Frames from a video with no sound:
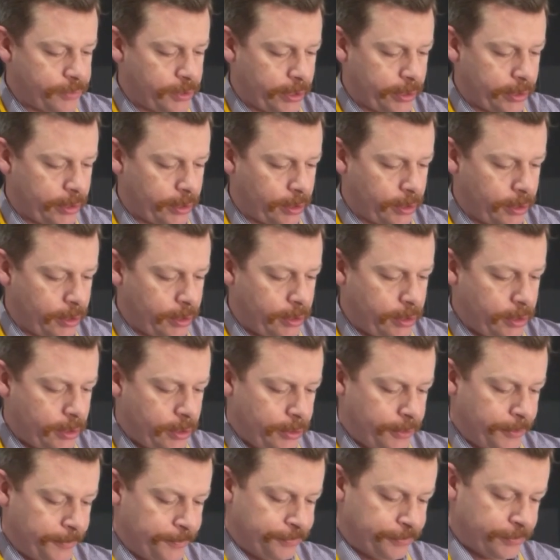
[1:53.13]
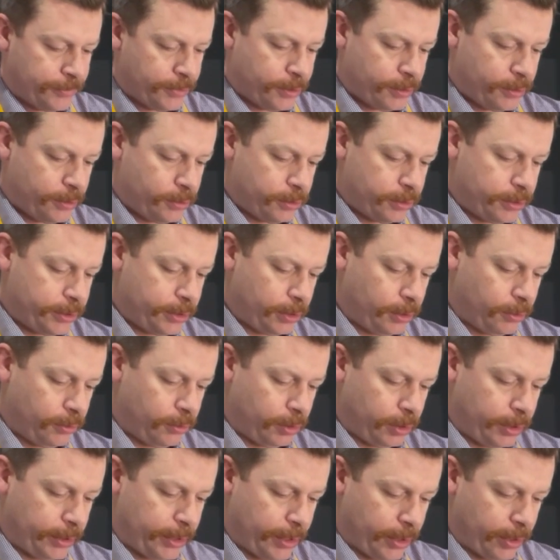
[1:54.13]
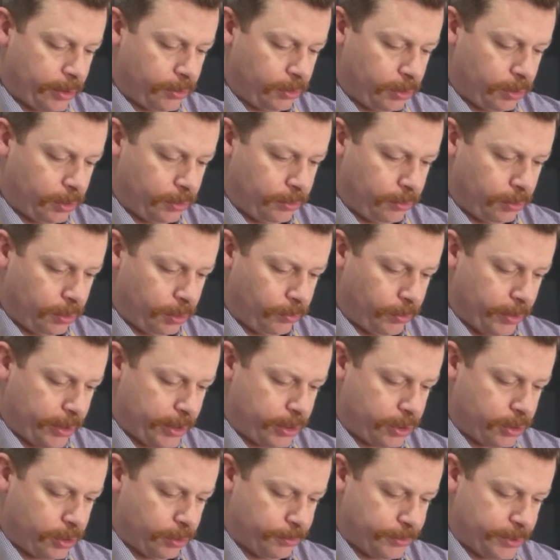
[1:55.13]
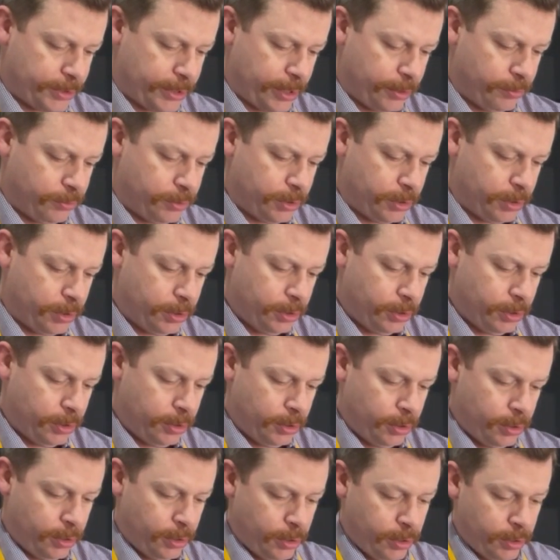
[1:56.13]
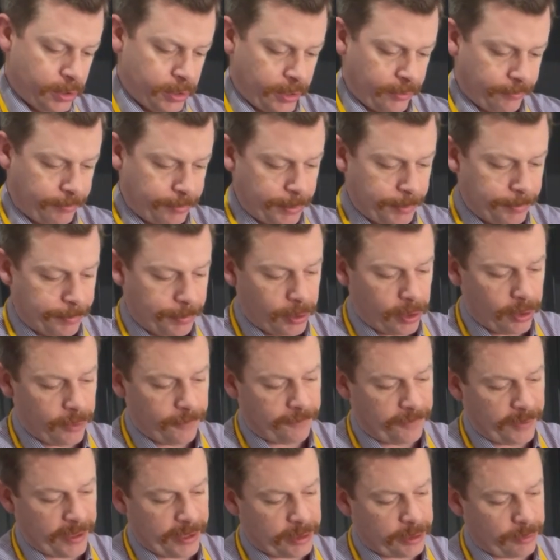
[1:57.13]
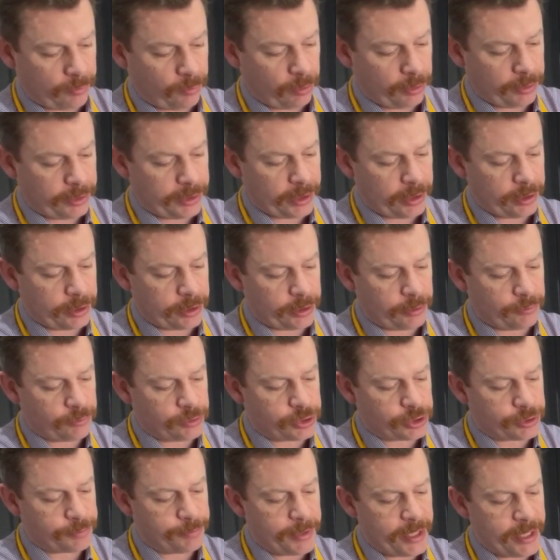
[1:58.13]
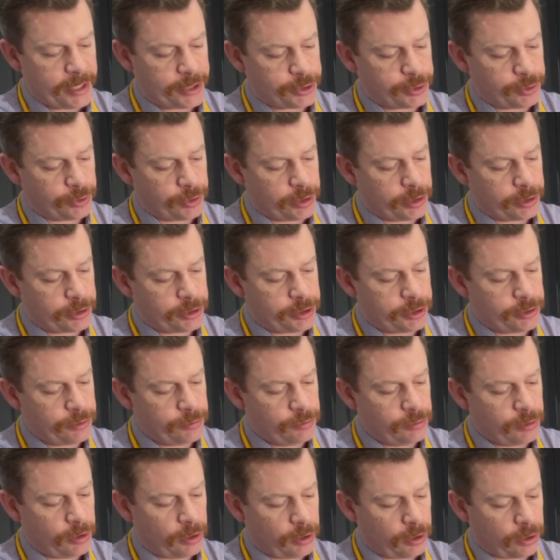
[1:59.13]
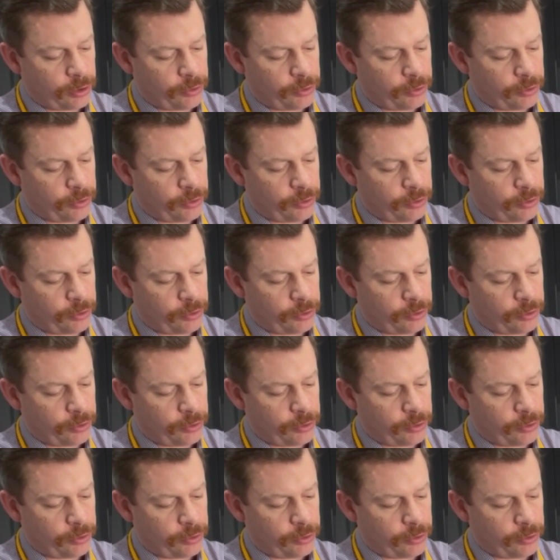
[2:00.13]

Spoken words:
like that until all the white comes out. Not to be perfect, the one thing to do is just make sure you do not